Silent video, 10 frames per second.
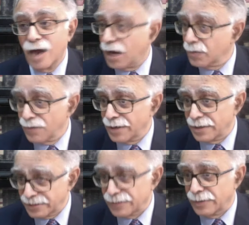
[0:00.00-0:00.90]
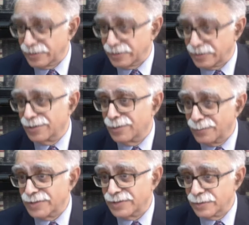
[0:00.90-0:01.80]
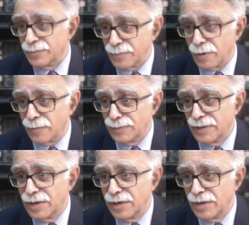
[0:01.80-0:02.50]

Hardware at certain places is a problem.